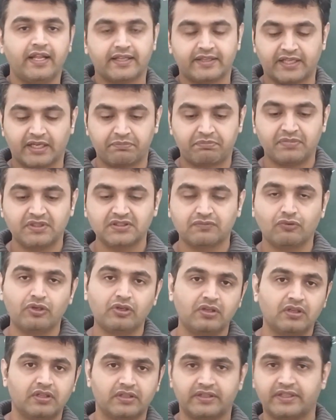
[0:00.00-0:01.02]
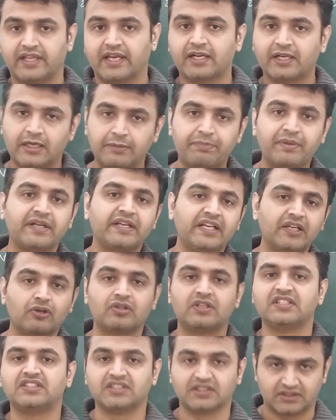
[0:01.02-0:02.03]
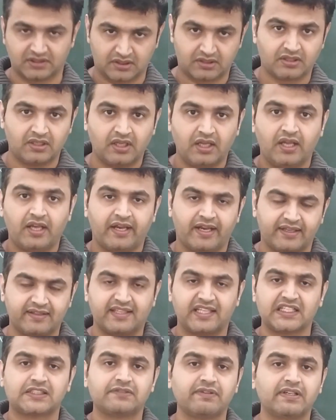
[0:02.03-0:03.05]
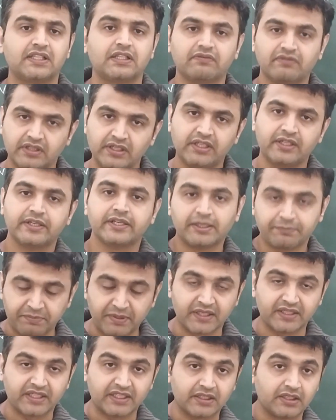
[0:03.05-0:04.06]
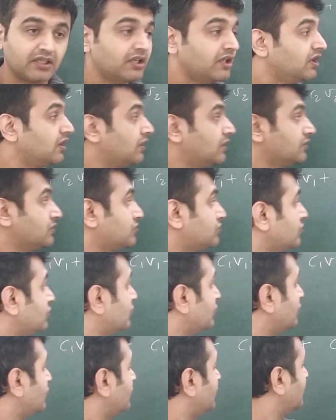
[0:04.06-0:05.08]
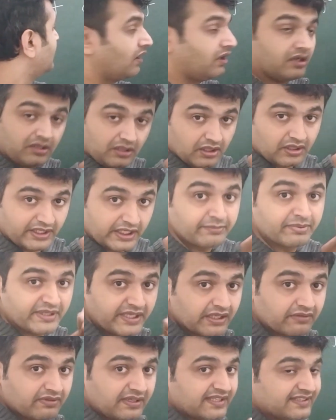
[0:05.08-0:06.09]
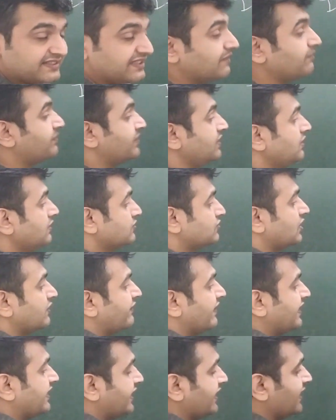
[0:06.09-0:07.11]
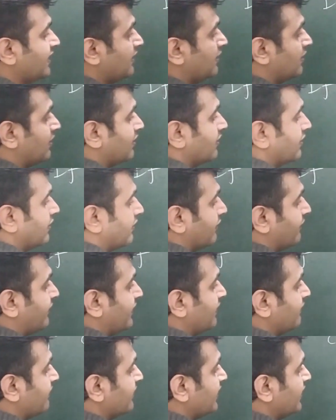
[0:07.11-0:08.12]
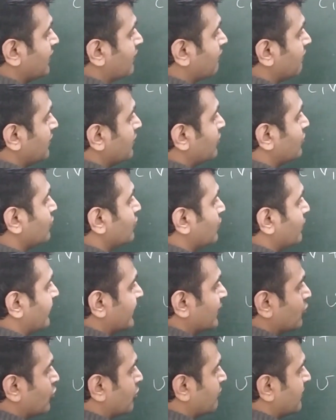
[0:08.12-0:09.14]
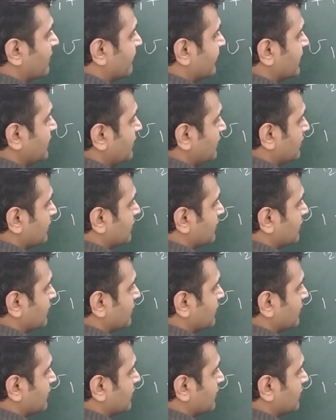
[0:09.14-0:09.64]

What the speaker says: that means what? They are depending on each other. And that's where the word dependent. So let me take one example. So if I take v1 equal to 1, 1